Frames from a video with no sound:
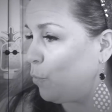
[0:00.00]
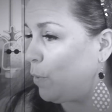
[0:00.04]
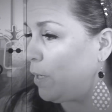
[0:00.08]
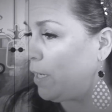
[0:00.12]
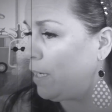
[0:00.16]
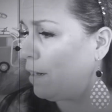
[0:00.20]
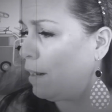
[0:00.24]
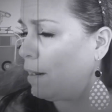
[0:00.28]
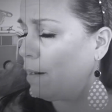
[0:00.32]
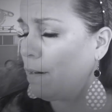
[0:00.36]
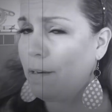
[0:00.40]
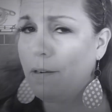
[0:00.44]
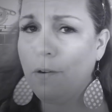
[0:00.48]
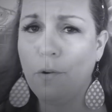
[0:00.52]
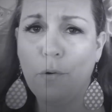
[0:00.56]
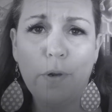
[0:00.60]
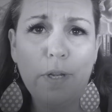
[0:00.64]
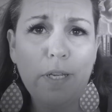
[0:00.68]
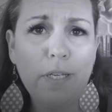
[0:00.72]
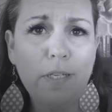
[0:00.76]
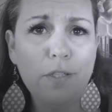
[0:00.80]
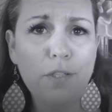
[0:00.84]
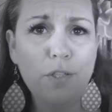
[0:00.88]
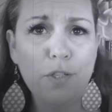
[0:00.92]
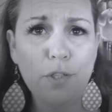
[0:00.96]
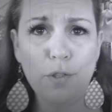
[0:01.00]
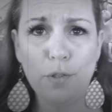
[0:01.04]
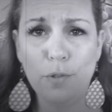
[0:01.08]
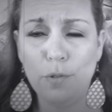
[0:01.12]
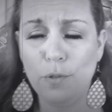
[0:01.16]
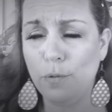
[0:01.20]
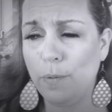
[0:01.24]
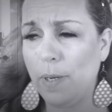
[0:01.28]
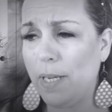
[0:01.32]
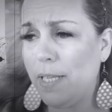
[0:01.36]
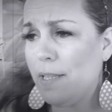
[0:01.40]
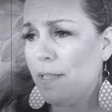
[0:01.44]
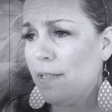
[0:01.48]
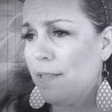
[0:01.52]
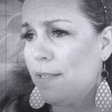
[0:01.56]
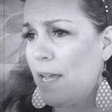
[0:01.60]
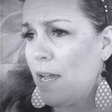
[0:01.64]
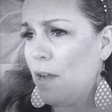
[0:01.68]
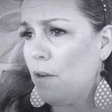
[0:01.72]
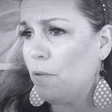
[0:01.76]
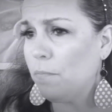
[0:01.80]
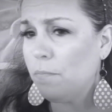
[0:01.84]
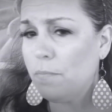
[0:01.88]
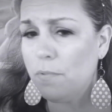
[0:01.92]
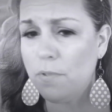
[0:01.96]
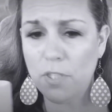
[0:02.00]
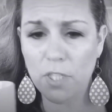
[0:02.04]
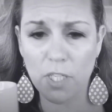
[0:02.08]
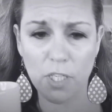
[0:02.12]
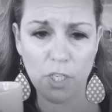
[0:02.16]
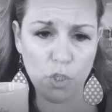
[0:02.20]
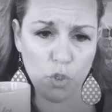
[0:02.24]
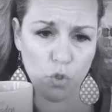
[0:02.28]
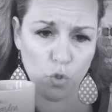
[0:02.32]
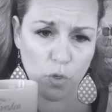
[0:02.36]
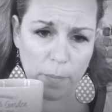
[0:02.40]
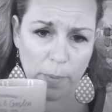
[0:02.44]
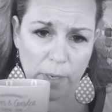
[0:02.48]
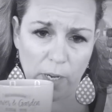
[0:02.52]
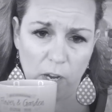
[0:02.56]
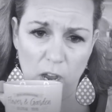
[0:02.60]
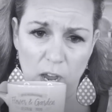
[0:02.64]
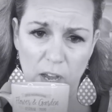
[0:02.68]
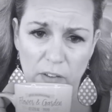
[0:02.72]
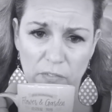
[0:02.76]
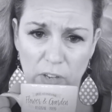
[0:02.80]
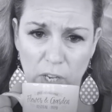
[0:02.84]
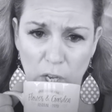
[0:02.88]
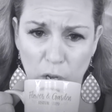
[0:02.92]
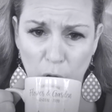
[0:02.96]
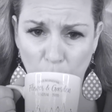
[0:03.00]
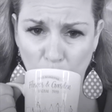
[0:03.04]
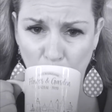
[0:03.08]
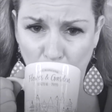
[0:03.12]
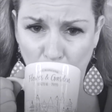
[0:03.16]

we are going to wait this out. I'm just gonna enjoy my coffee.